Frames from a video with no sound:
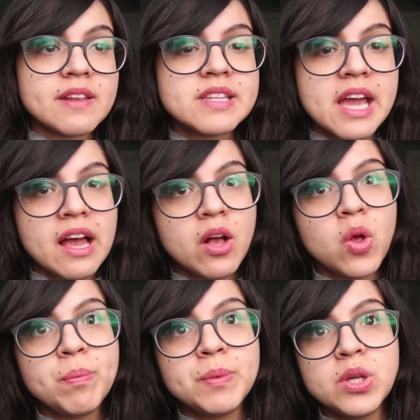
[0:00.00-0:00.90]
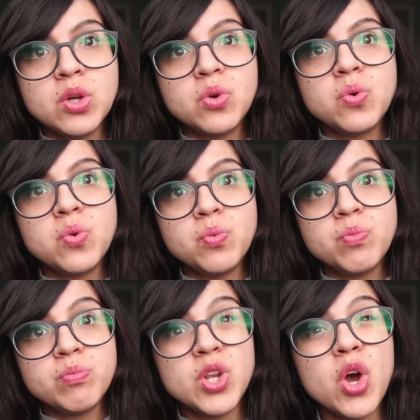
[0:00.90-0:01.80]
to help
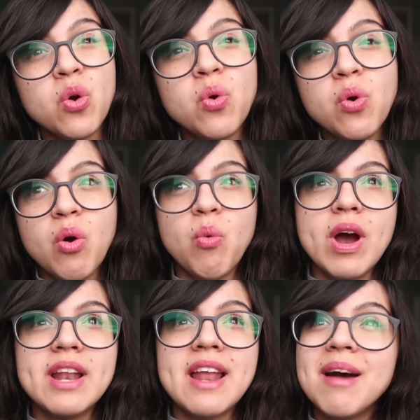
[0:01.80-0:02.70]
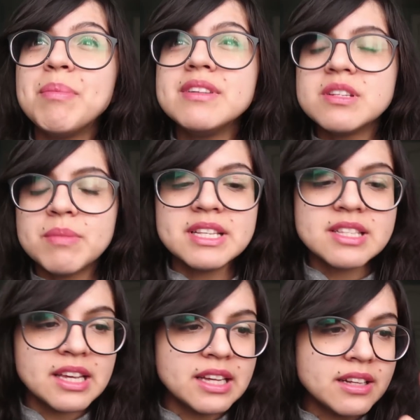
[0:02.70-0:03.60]
you know what happened to my
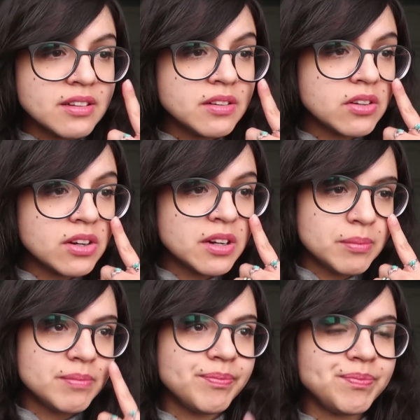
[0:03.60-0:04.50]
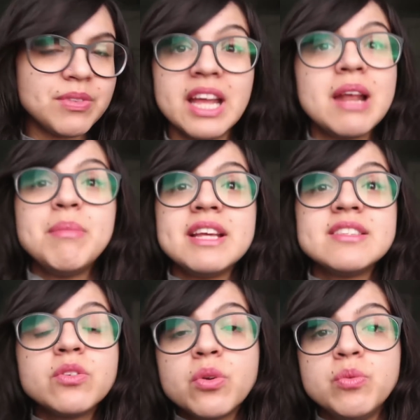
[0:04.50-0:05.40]
skin. And I mean, I
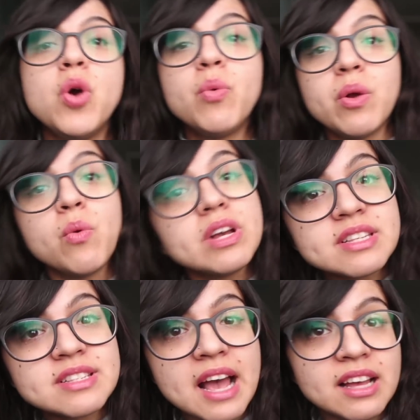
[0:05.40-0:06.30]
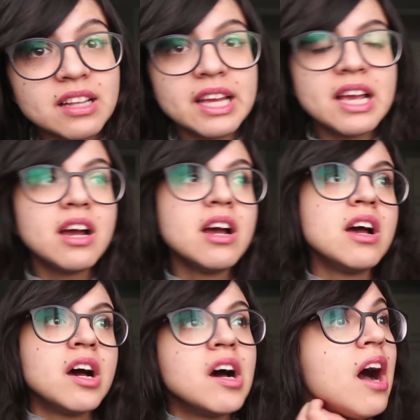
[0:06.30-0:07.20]
still don't know what it was exactly.
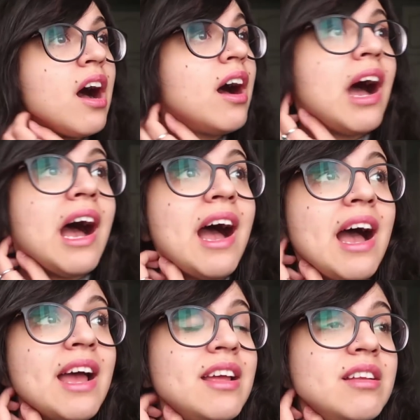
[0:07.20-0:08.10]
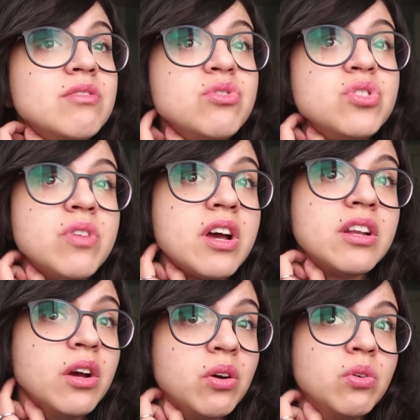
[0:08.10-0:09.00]
I do
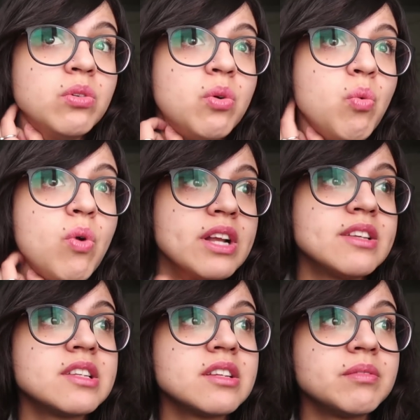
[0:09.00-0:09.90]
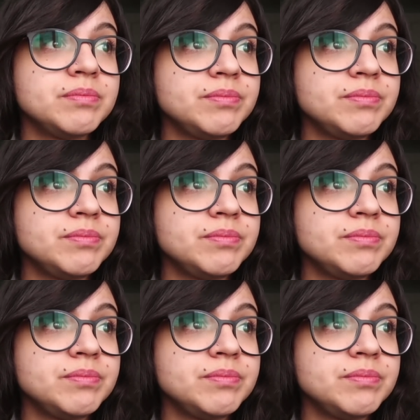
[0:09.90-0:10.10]
not know what